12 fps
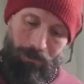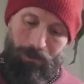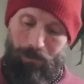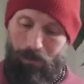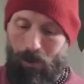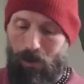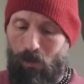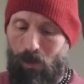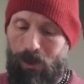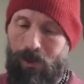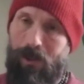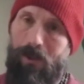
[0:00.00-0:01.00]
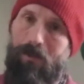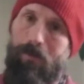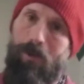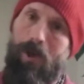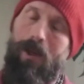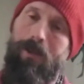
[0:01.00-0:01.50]
for 27
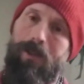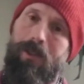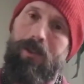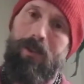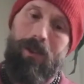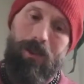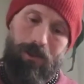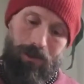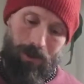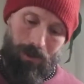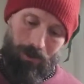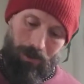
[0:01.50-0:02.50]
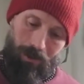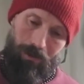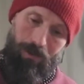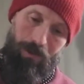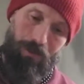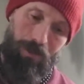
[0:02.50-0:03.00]
breaths until I start to
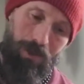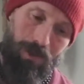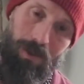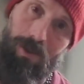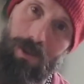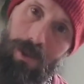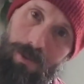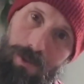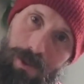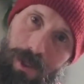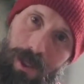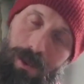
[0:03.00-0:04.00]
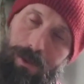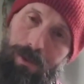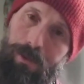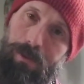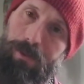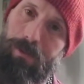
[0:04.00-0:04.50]
either switch to the other side or
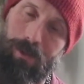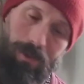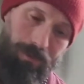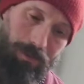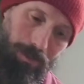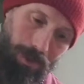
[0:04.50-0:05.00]
go to a different